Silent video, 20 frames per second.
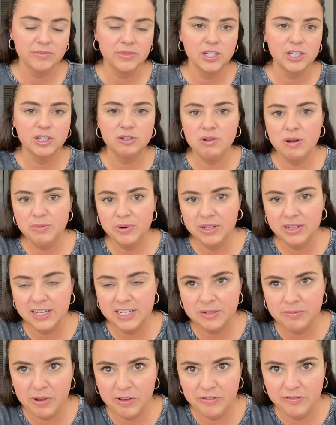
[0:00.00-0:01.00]
So I
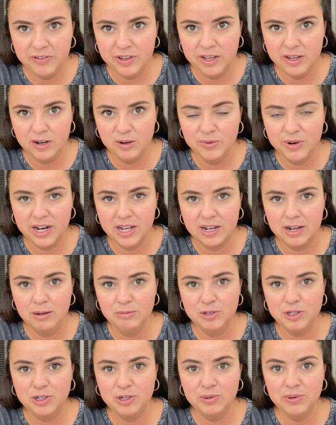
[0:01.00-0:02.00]
realized my fear when it
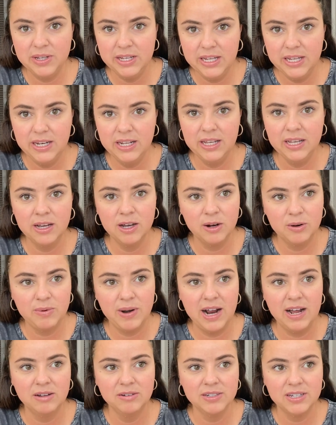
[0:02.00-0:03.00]
comes to eating
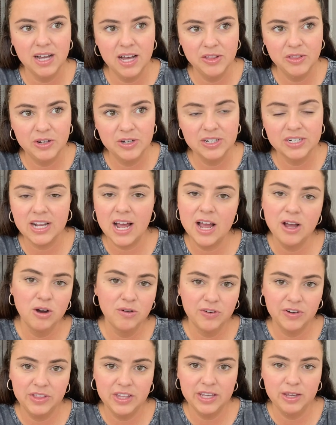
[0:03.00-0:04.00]
around others. I
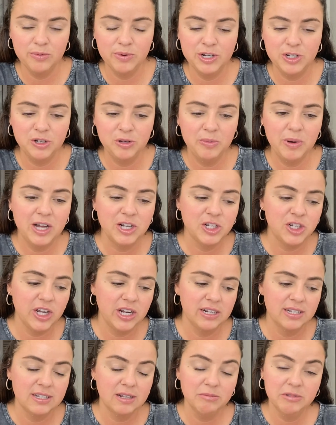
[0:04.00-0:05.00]
overthink it way too much and
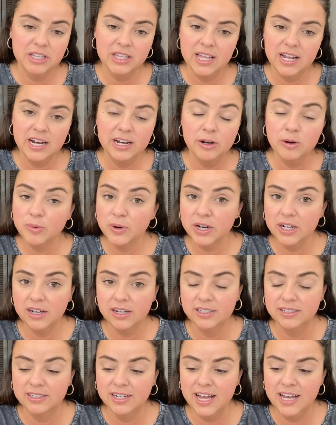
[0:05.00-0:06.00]
it's something that I need to work
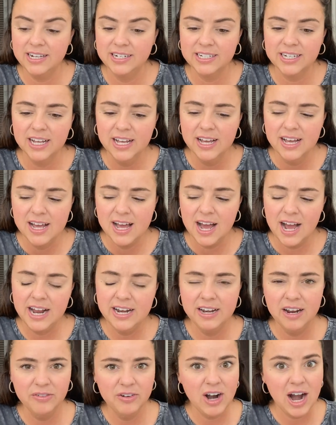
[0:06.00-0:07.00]
on. And I
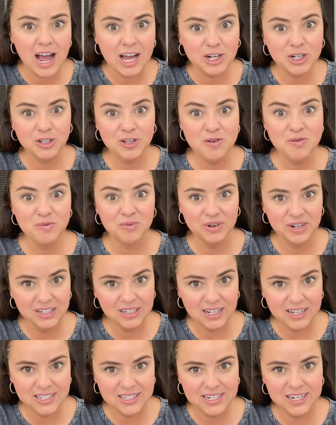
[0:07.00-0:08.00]
never actually
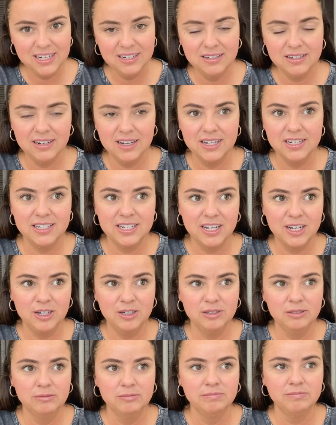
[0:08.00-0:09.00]
realized it
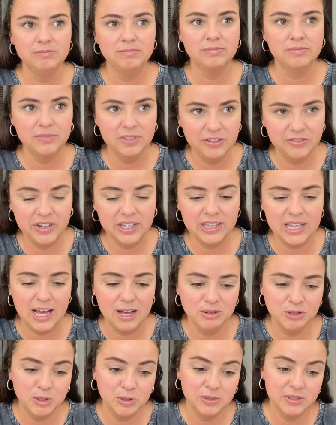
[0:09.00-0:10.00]
until living in the
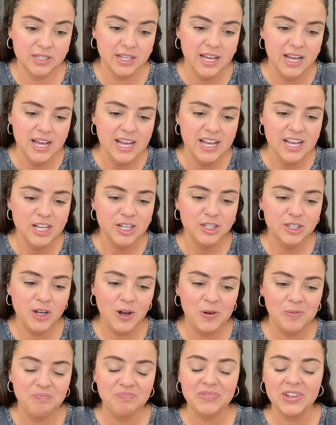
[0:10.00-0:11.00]
household.
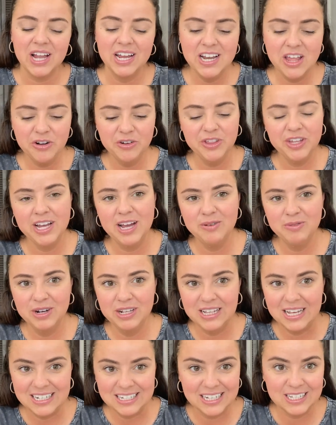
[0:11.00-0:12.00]
So another thing I
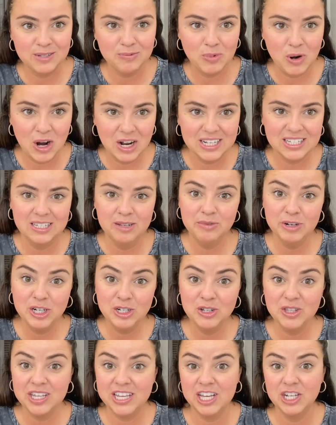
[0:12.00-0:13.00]
realized is proximity
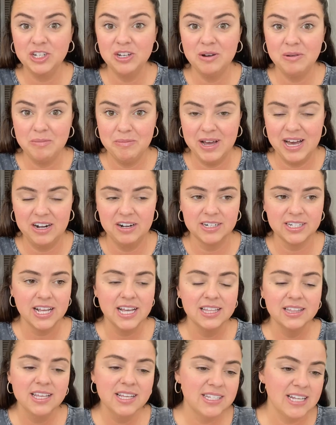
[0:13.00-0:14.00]
to the kitchen matters.
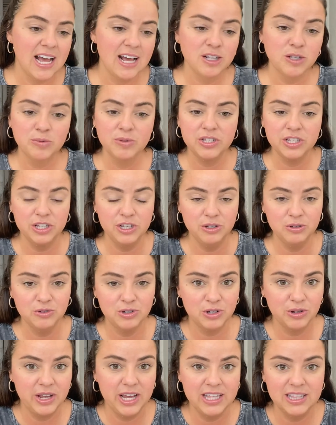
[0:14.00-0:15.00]
This house was
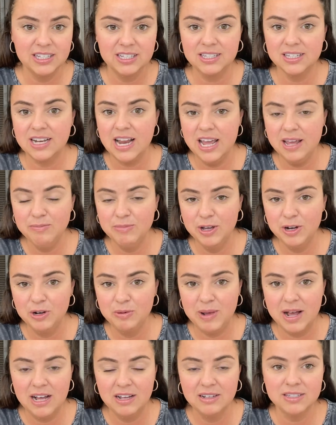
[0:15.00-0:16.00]
huge, okay? This is an 8-bedroom
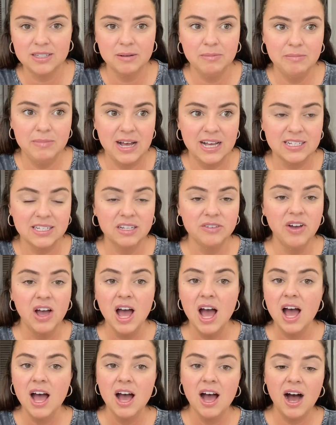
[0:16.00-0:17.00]
house, massive.
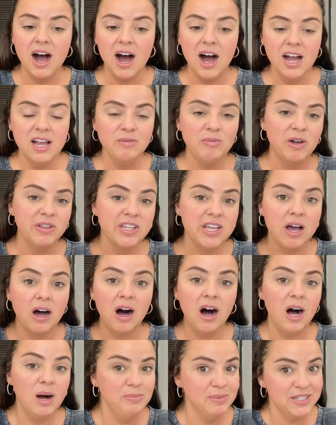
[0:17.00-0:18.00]
I am on the
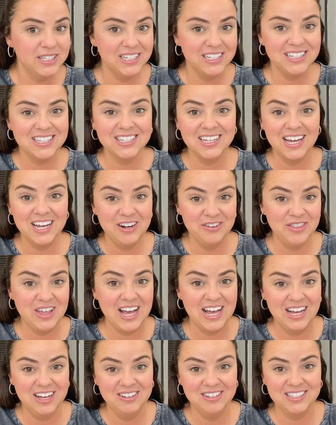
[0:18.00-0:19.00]
opposite side of the
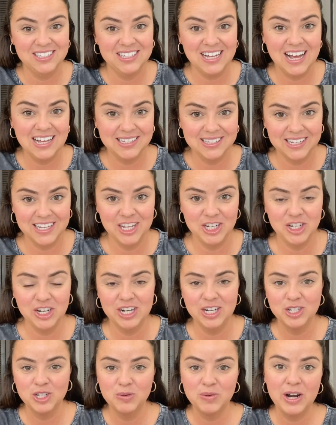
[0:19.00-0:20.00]
house as the
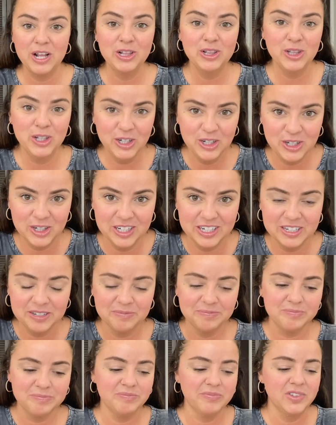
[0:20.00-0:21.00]
kitchen. So what I learned
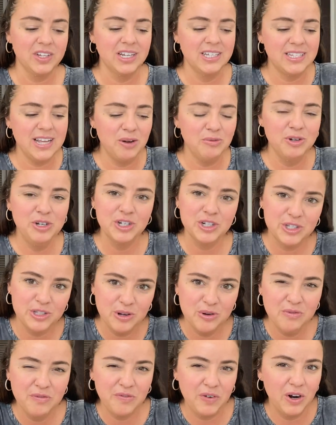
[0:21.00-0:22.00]
is that when you're
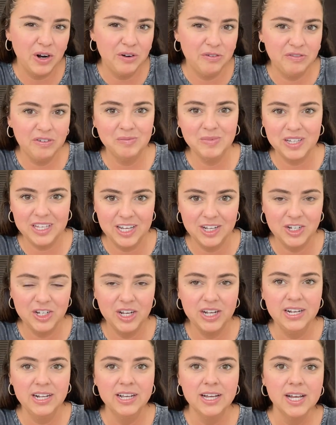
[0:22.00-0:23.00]
so far from the
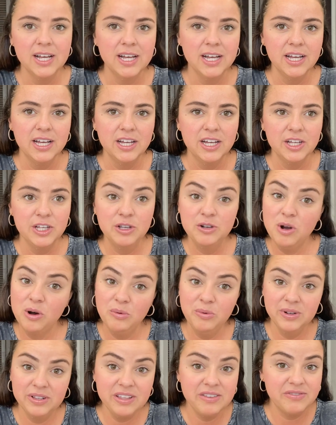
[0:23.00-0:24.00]
kitchen, you don't
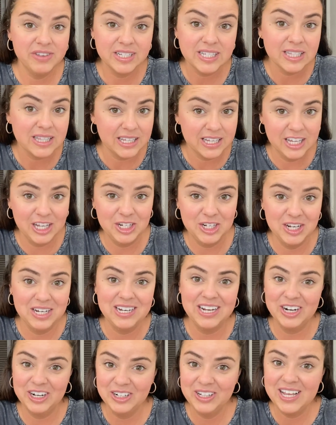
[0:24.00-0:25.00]
really visit the kitchen
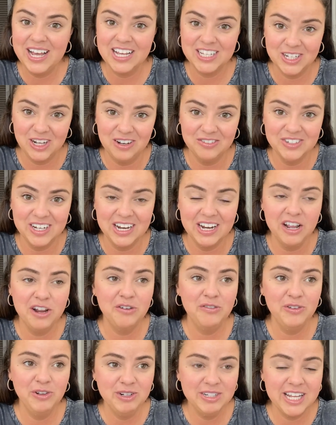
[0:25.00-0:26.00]
nearly as often. It
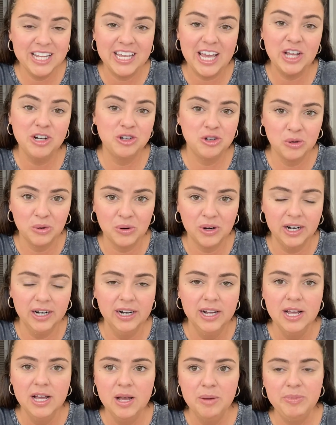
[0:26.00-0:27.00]
feels like a chore.
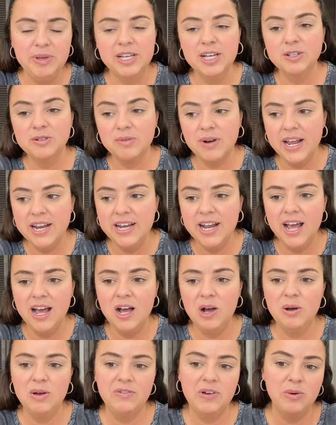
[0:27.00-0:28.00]
Because right
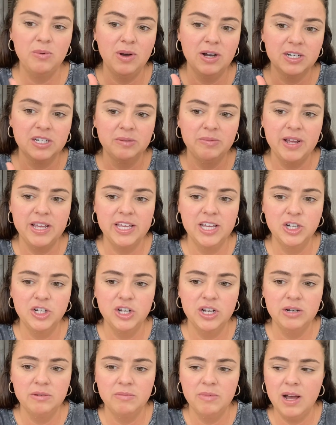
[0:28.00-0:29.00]
now, if I walk to my
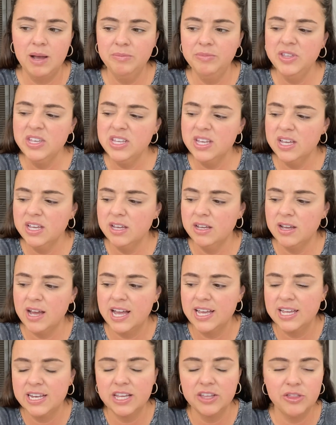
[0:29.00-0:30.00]
kitchen, I'm thinking I
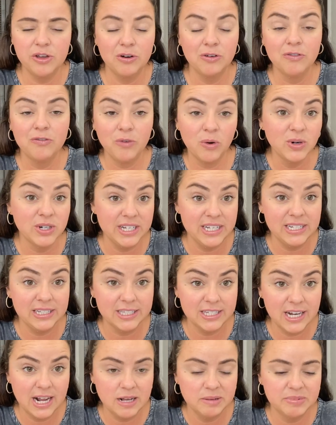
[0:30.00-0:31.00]
could get there in 14
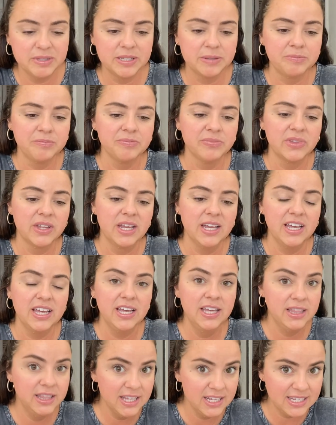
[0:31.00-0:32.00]
steps.
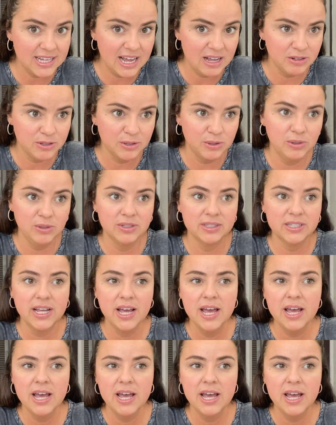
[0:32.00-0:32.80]
In this household,